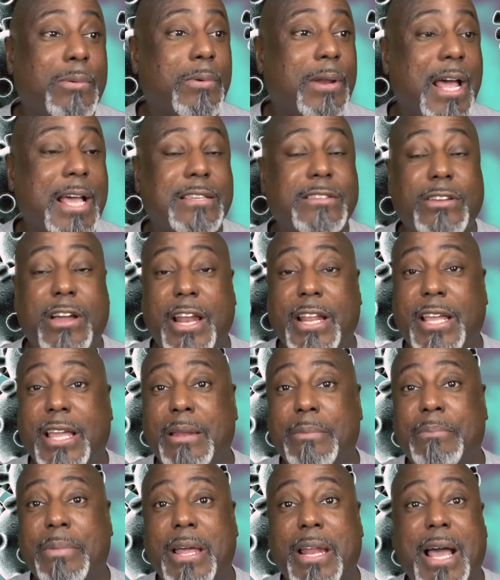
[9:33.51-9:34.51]
When I started
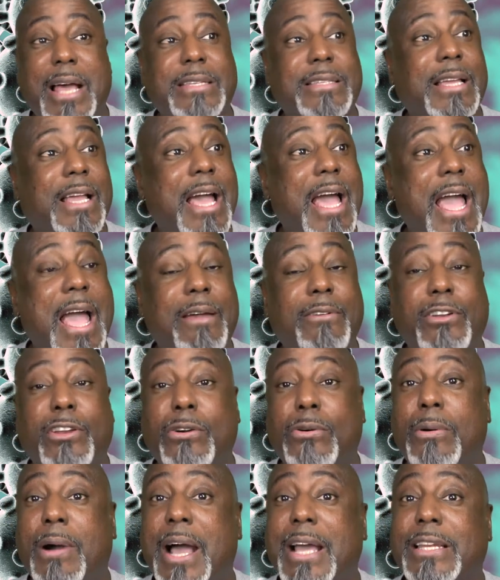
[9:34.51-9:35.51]
getting better, I said, I had
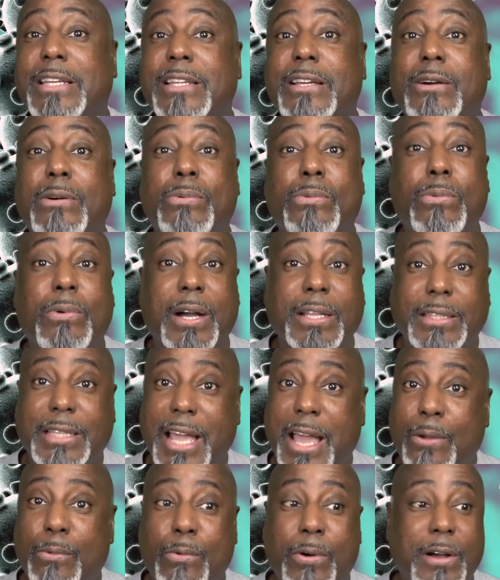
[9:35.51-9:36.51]
no idea what
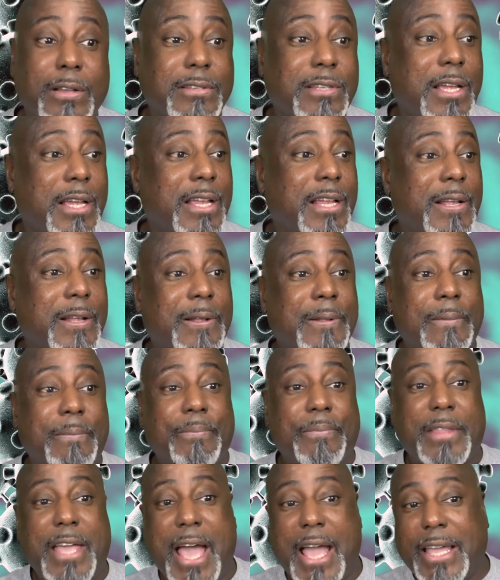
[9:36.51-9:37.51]
that was.
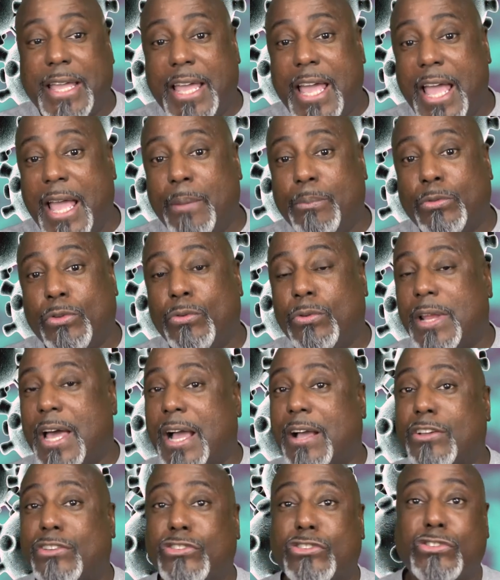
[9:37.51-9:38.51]
That came through
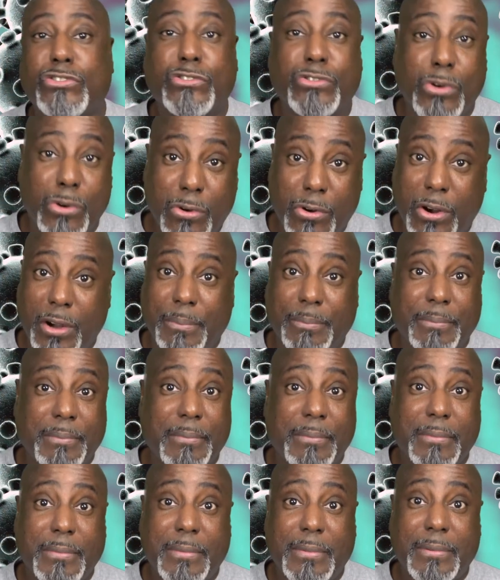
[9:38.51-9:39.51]
like a storm.
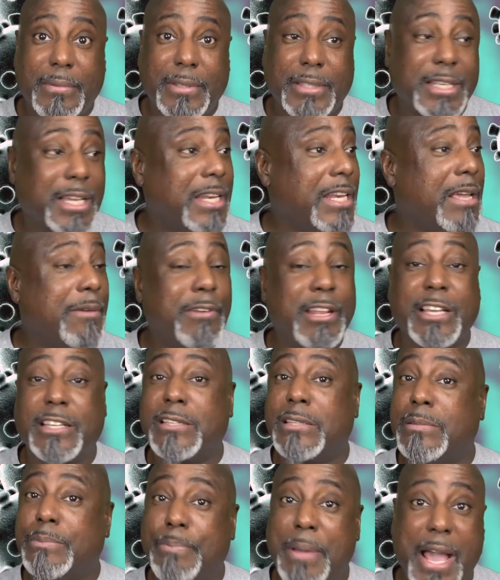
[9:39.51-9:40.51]
Didn't even
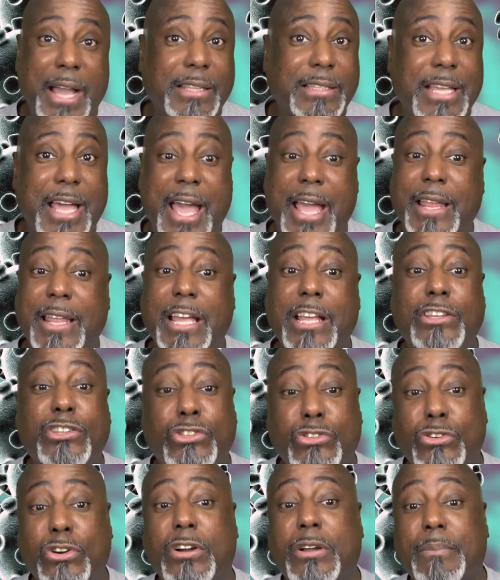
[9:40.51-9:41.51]
expect that. It
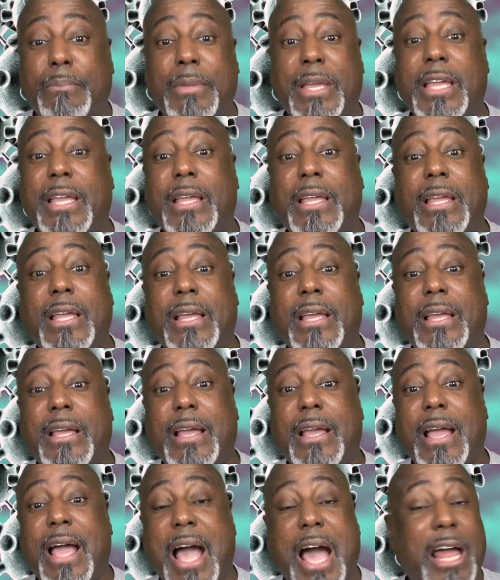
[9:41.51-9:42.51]
took me
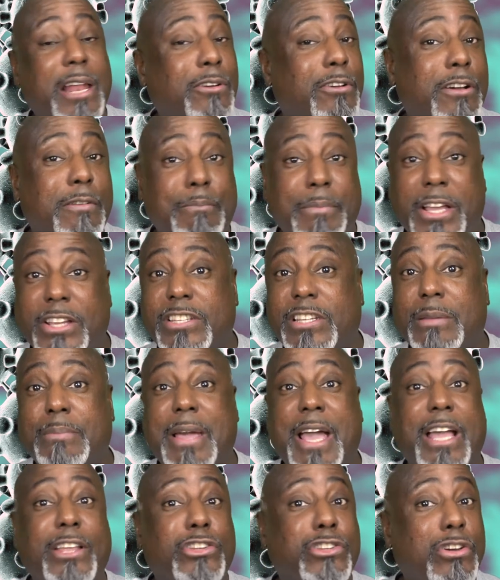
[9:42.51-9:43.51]
out of commission,
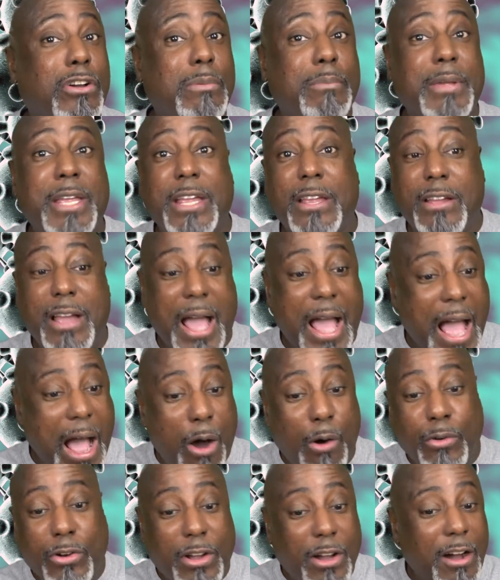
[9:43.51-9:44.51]
man. It took me
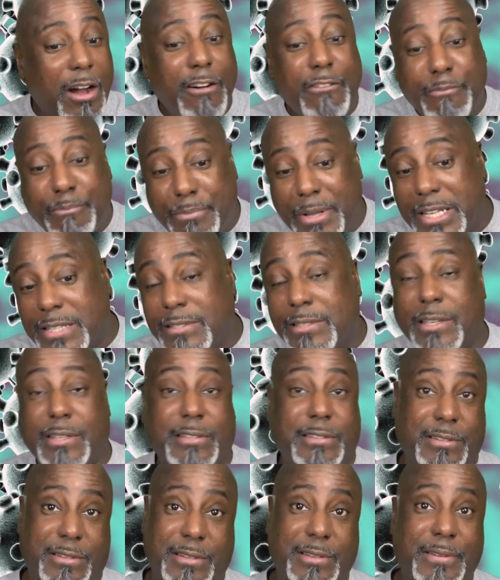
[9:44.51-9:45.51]
out of
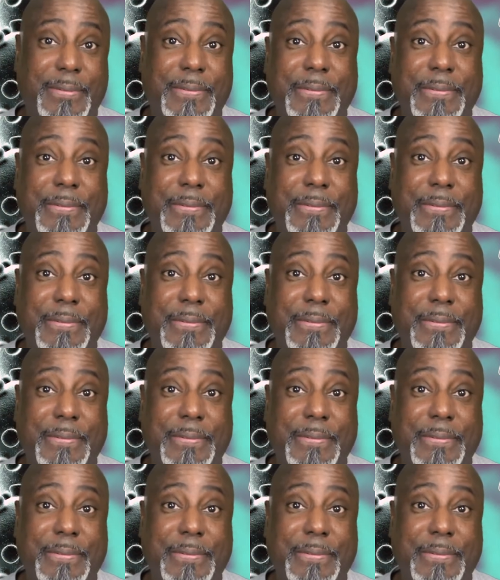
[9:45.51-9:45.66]
business.